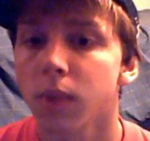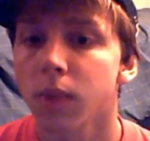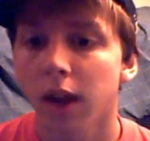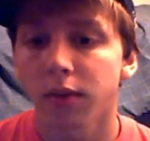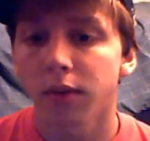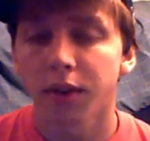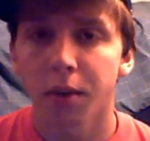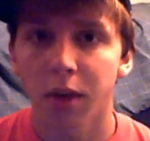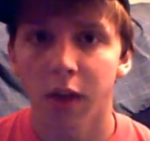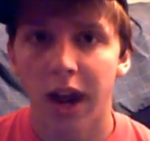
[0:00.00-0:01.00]
a lot of you
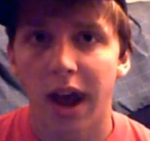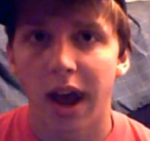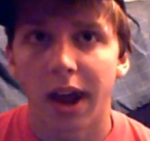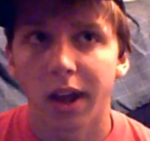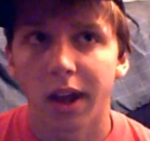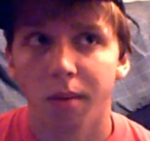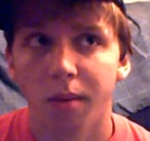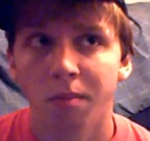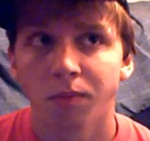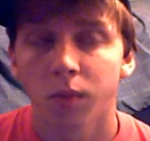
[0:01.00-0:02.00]
tell me that I
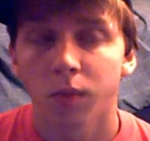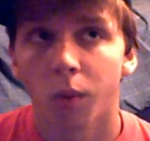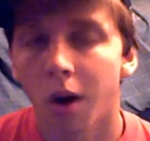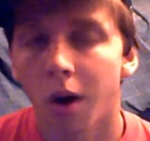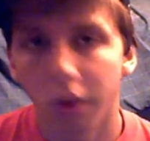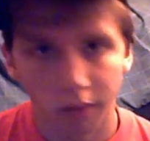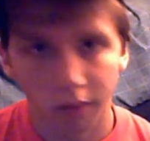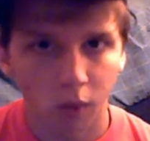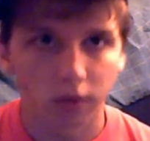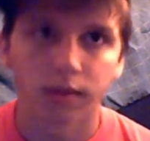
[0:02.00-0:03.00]
am wrong,
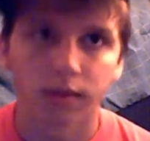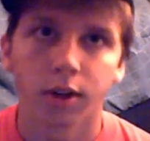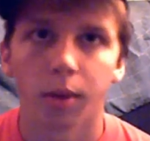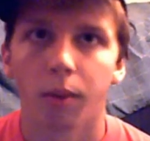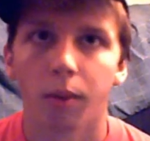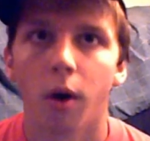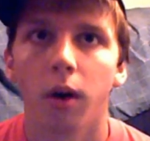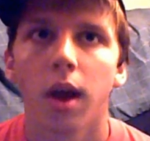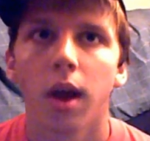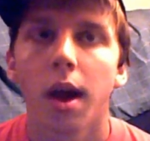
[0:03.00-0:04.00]
of course, you tell me I'm wrong,